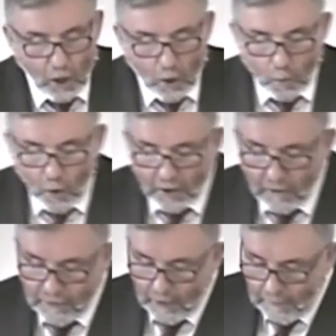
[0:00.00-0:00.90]
One
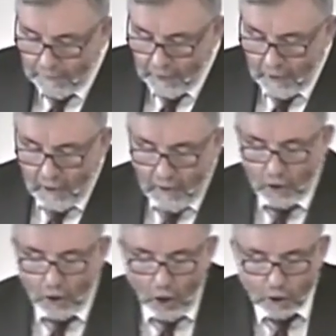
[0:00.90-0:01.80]
of them, the
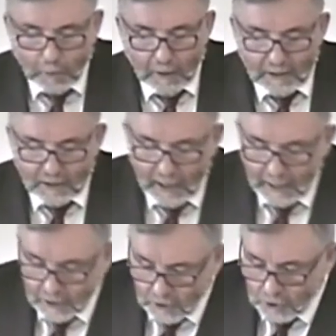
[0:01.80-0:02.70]
gospel is
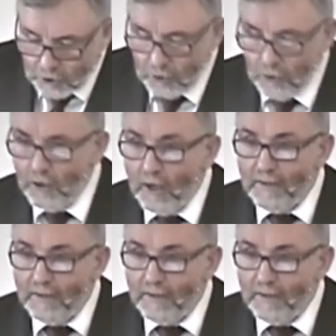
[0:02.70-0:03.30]
hidden to.